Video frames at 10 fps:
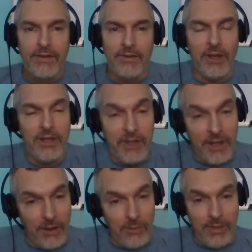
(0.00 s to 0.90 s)
The way you can
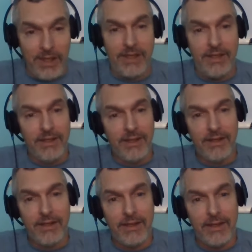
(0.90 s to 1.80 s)
help me
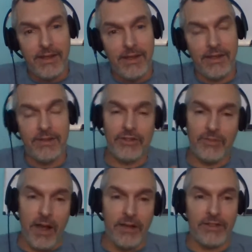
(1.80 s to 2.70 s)
in the
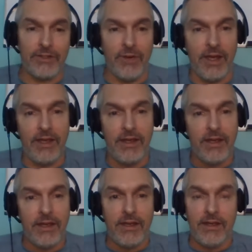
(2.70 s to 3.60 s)
smallest way
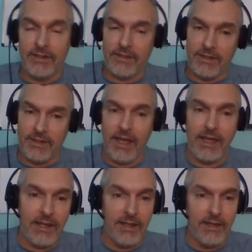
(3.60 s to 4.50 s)
is to
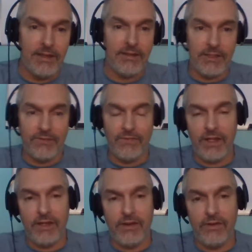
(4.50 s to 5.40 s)
like this
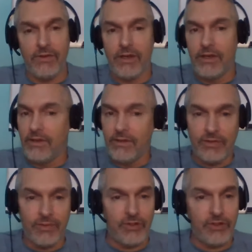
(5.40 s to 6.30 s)
video,
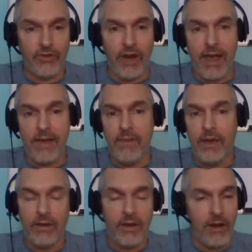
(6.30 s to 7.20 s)
subscribe,
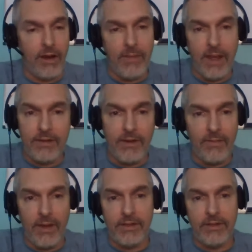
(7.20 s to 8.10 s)
comment
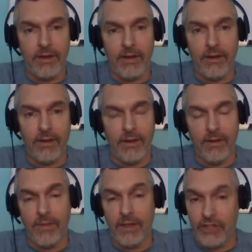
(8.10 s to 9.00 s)
on my uh,
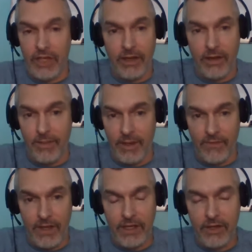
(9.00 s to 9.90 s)
on my on my
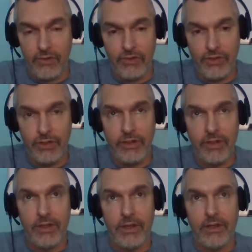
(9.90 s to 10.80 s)
videos,
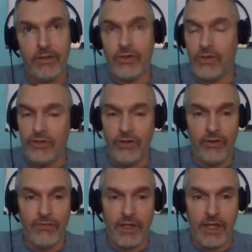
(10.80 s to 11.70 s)
turn your
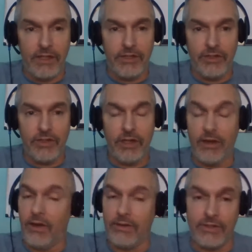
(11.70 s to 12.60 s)
notifications on.
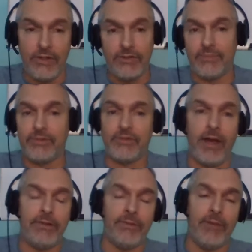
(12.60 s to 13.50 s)
Also,
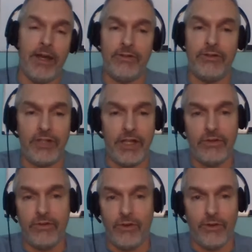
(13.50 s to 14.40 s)
subscribe to my other
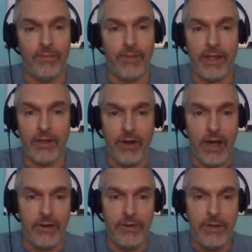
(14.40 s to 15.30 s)
channel, Coral Blade
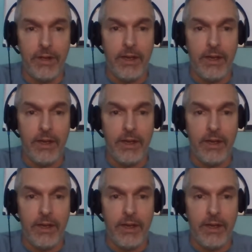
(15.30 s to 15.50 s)
Grotto.